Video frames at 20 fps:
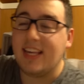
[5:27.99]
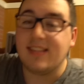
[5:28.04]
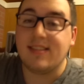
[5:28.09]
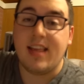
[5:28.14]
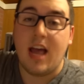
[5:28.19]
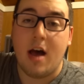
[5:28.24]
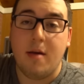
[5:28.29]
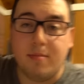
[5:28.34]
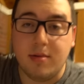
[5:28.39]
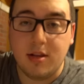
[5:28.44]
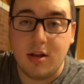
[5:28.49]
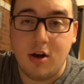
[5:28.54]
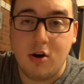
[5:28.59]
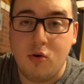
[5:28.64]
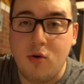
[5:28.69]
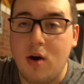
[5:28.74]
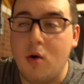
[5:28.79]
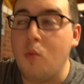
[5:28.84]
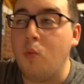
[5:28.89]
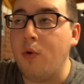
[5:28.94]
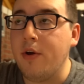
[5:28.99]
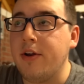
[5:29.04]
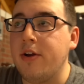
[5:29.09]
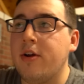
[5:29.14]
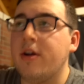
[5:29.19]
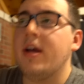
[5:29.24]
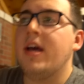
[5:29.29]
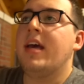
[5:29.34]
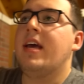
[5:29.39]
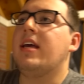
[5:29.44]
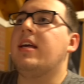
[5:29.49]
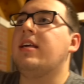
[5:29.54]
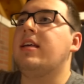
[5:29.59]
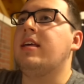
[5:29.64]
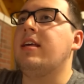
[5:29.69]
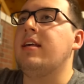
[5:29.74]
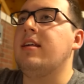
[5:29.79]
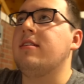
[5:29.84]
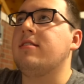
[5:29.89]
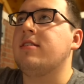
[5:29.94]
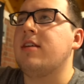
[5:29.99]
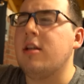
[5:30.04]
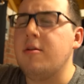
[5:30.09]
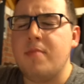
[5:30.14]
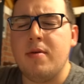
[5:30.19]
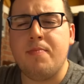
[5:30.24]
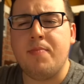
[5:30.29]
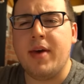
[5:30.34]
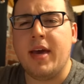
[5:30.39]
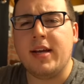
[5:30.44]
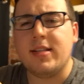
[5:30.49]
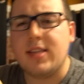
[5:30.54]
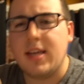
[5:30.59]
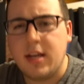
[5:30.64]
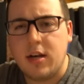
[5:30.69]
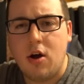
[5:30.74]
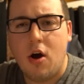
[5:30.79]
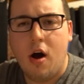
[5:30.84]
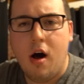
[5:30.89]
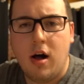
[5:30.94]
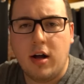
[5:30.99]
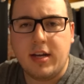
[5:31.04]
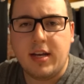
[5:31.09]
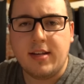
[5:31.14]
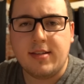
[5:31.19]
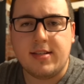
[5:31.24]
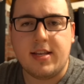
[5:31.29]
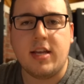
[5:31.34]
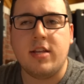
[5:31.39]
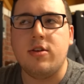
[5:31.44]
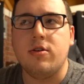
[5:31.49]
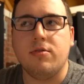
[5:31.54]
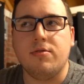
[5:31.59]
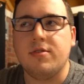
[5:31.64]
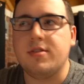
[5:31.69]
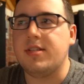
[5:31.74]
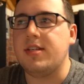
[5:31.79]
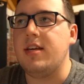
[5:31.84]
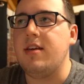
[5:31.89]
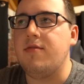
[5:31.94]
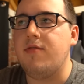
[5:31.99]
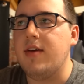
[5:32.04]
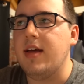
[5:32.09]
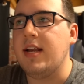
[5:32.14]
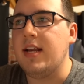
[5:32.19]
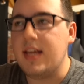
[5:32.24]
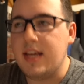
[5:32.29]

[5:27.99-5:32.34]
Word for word: is down below. A winner is going to be picked in August and you'll receive an